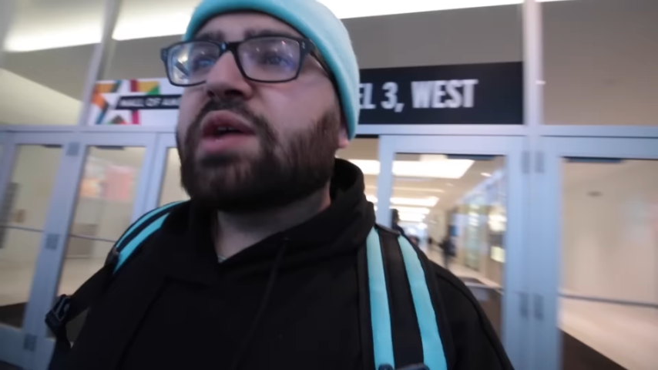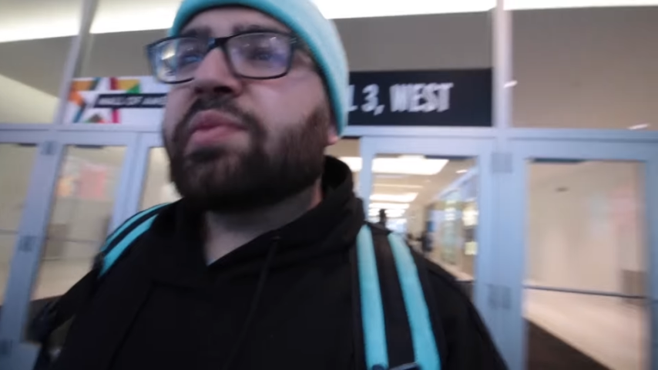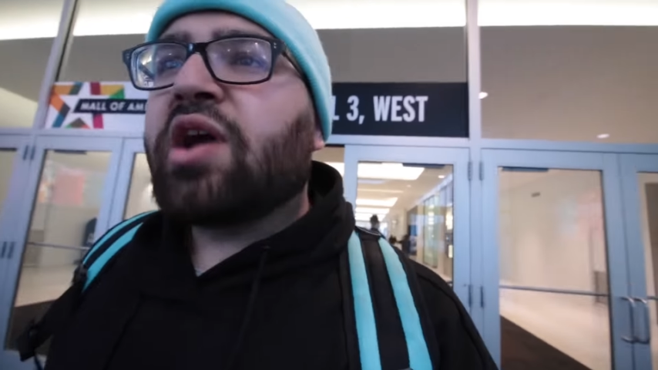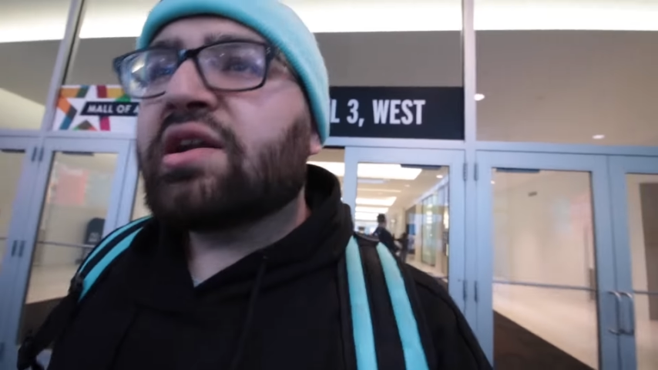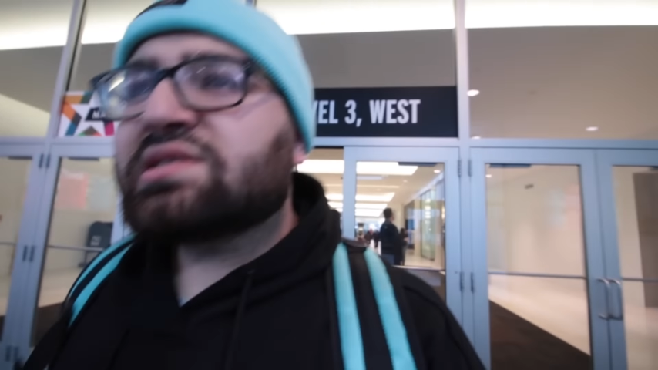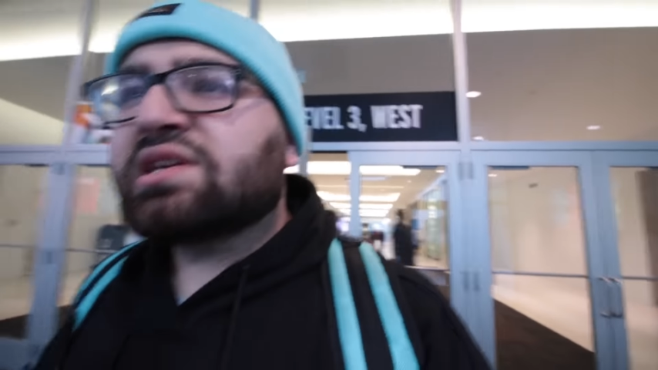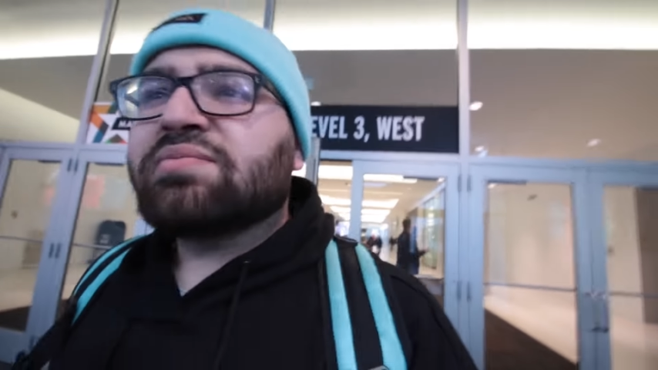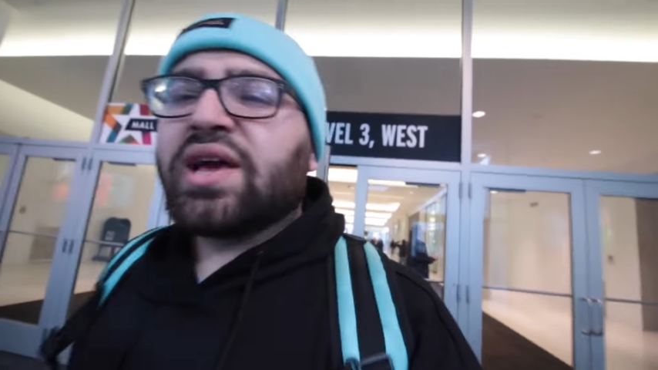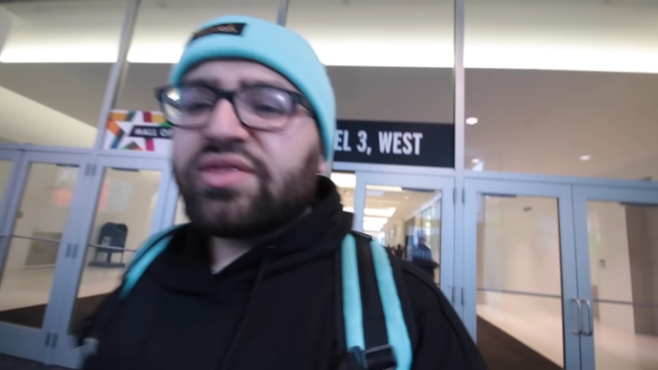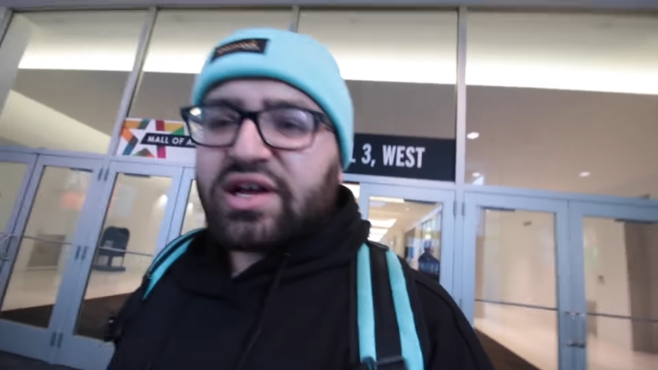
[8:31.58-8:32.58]
But honestly,
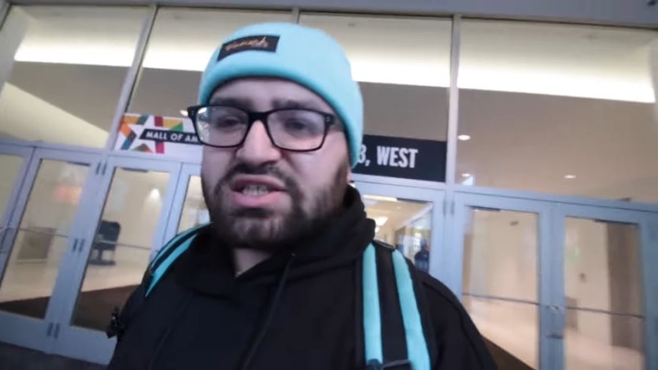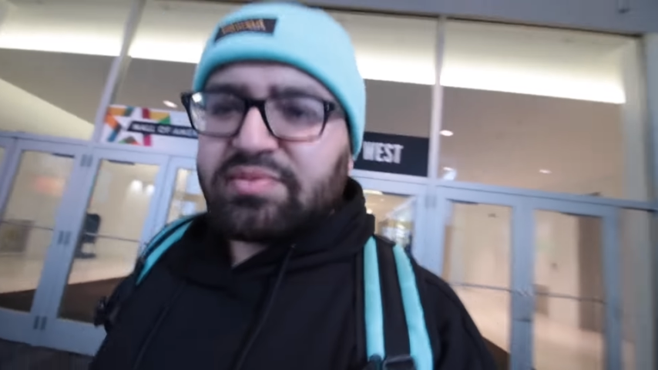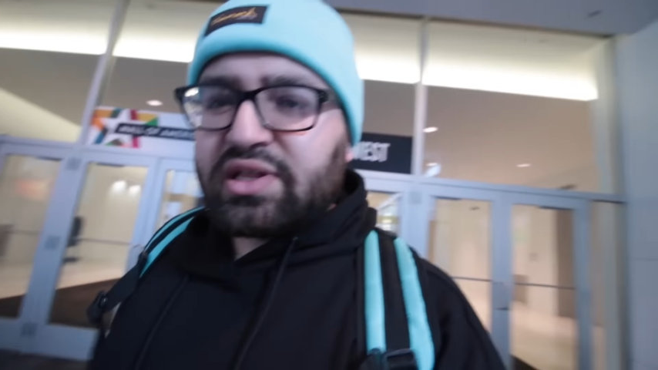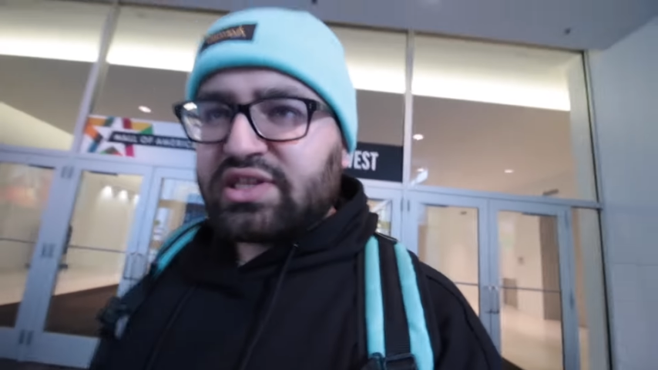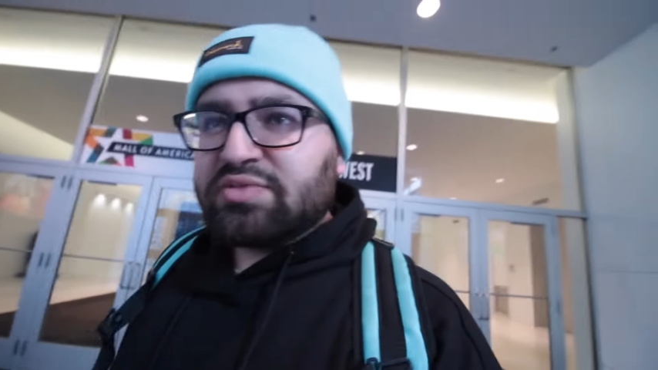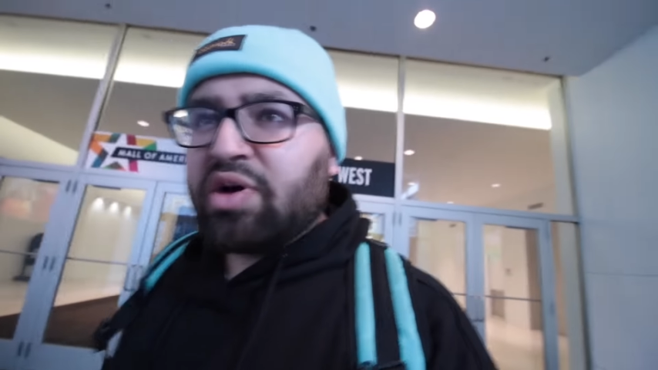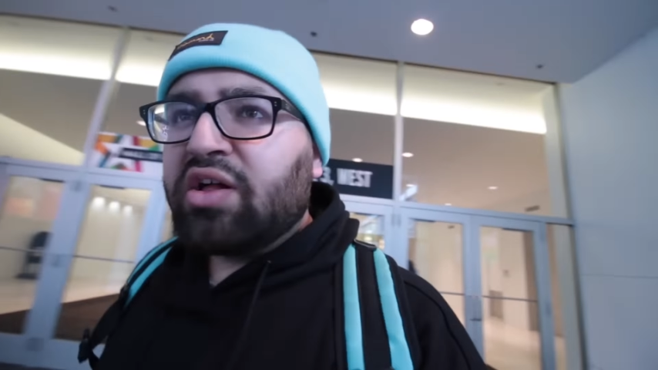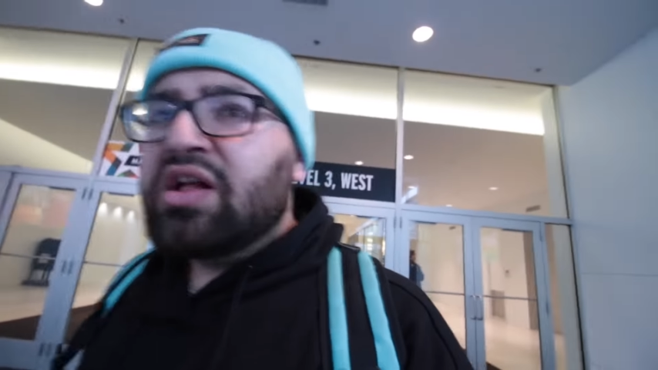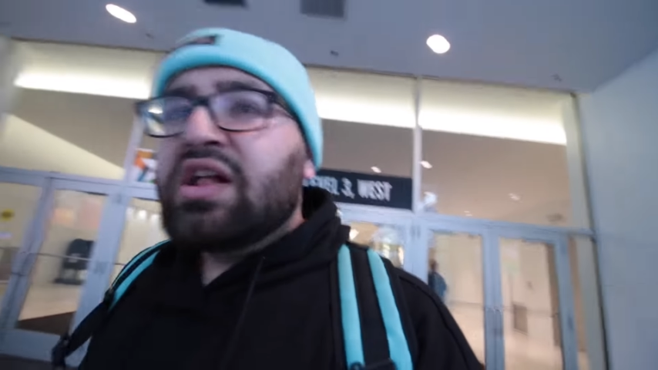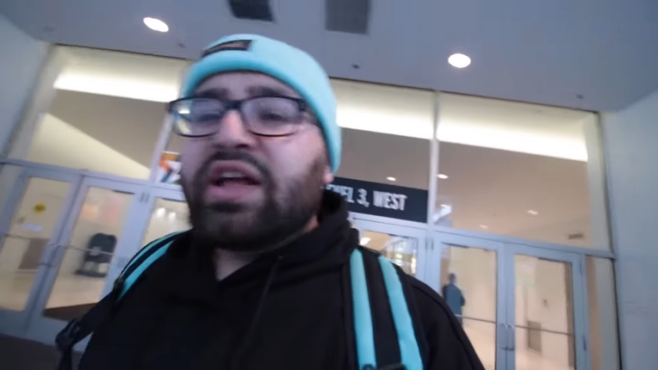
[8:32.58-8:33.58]
my thoughts about this mall,